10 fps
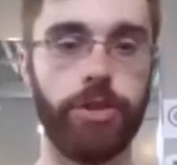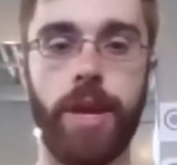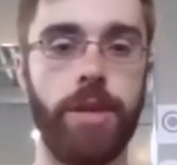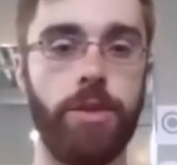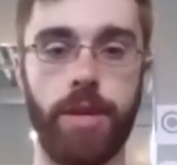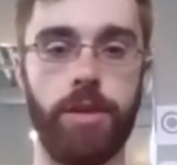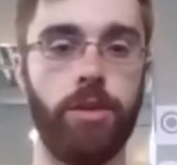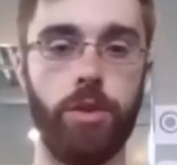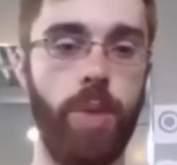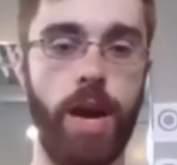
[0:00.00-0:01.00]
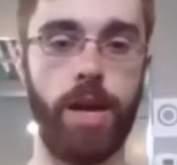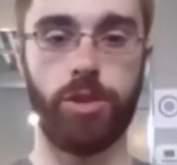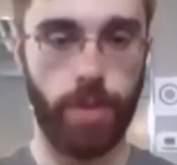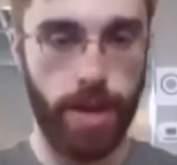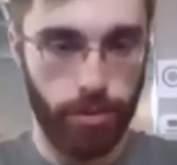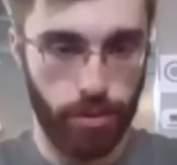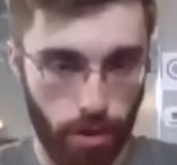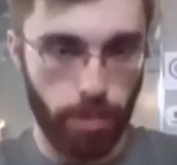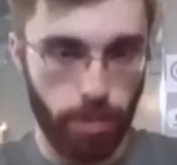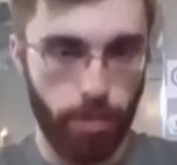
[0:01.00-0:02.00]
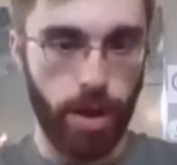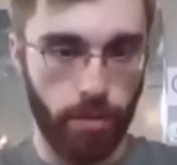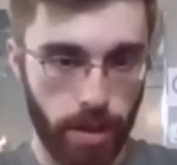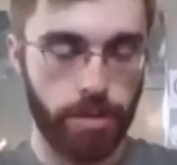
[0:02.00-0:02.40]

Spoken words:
you get into the good posture, right? You start with the pelvis,